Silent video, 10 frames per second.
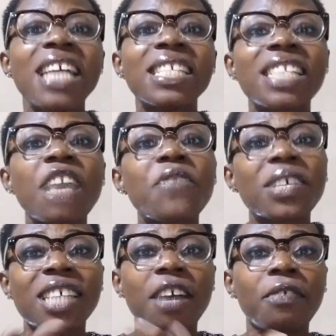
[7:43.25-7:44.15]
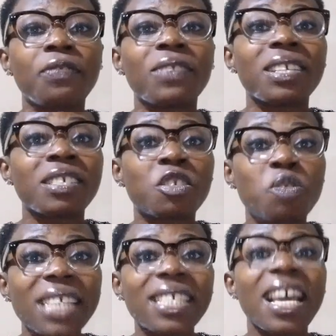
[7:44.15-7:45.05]
save yourself the
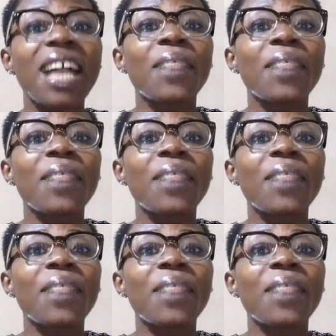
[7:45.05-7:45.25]
stress,